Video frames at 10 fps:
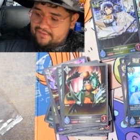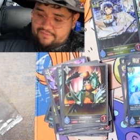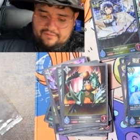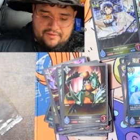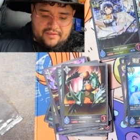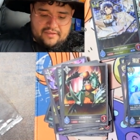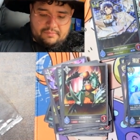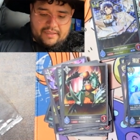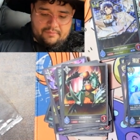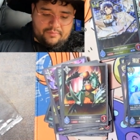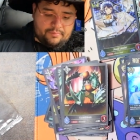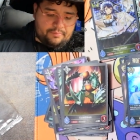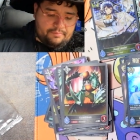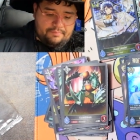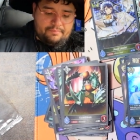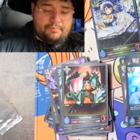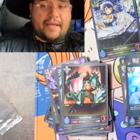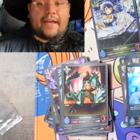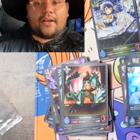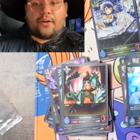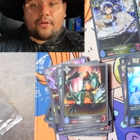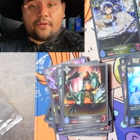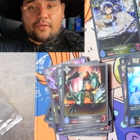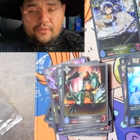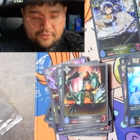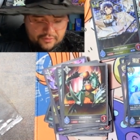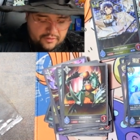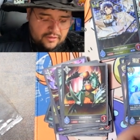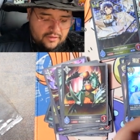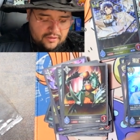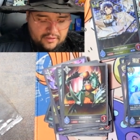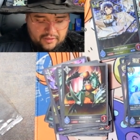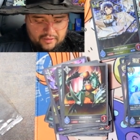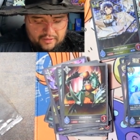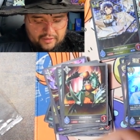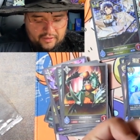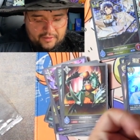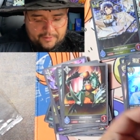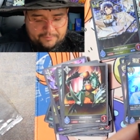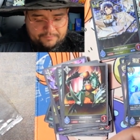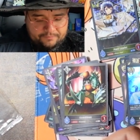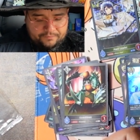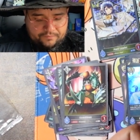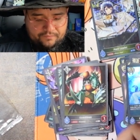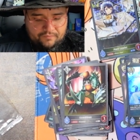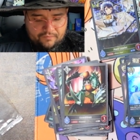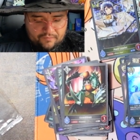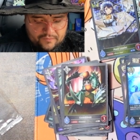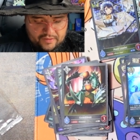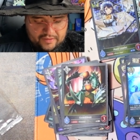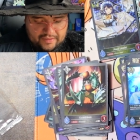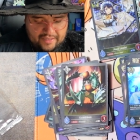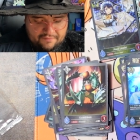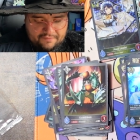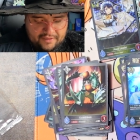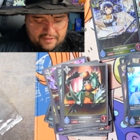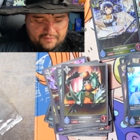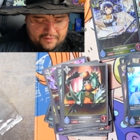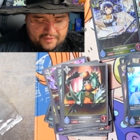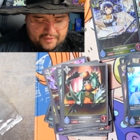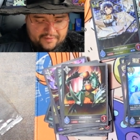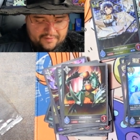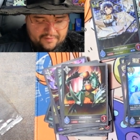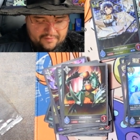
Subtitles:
for this bad girl. Yeah, very, very nice.